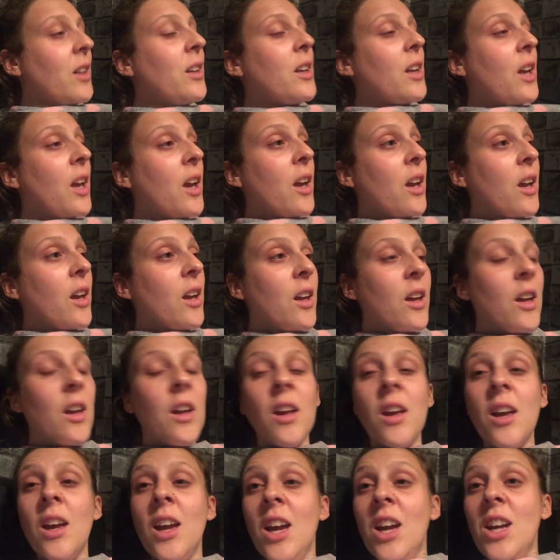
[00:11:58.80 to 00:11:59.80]
Yeah.
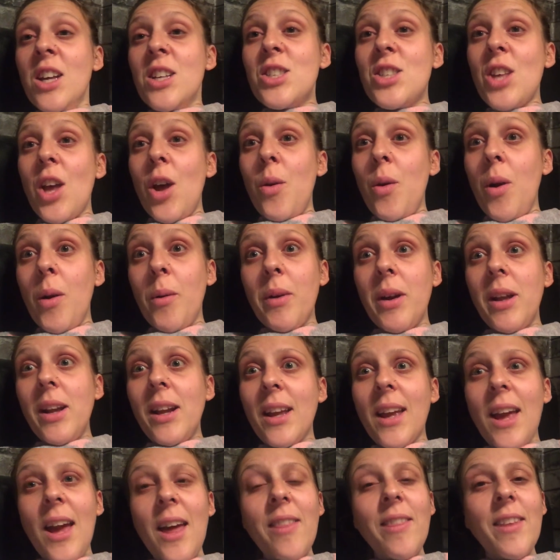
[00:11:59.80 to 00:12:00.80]
So I'm going to
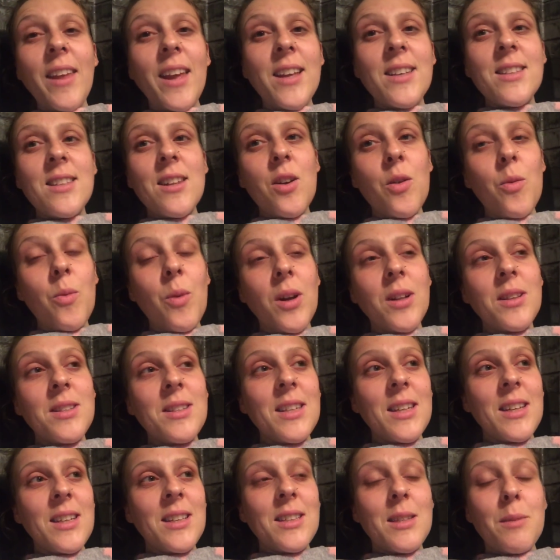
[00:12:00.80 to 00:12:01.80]
get these little ones
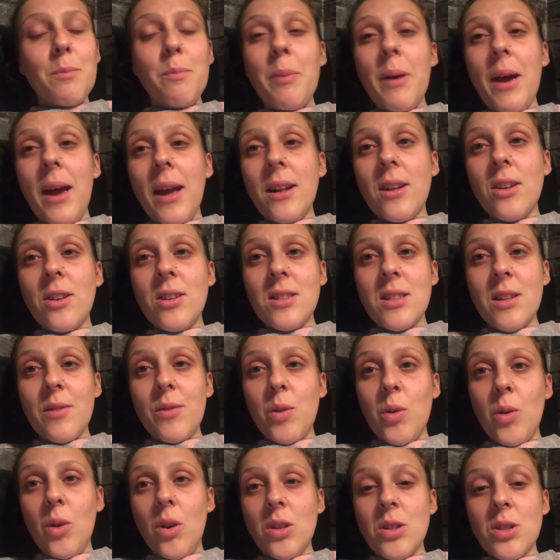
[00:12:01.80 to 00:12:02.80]
into bed because they've
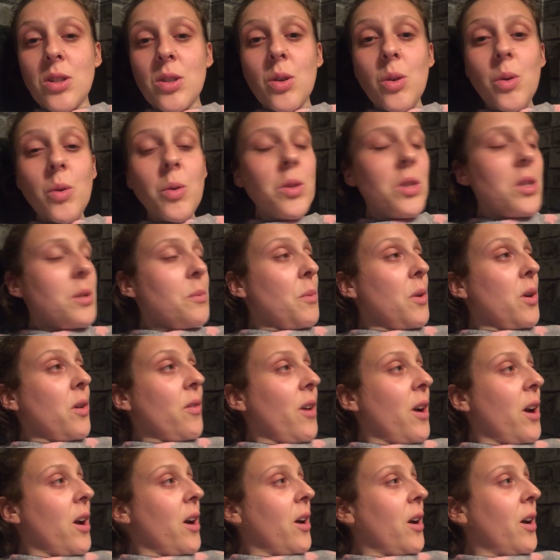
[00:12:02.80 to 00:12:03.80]
all got school
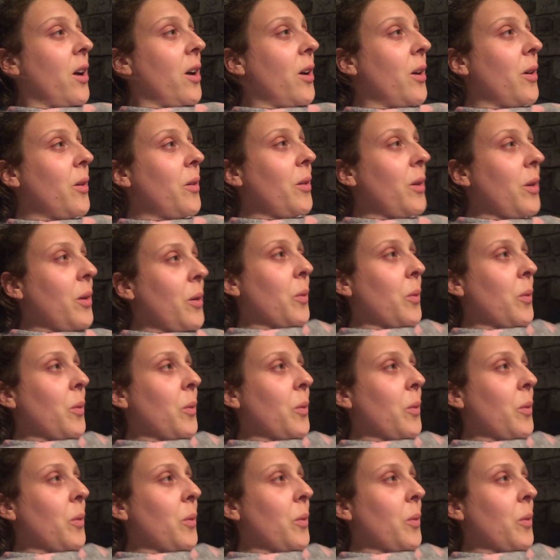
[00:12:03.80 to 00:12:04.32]
tomorrow.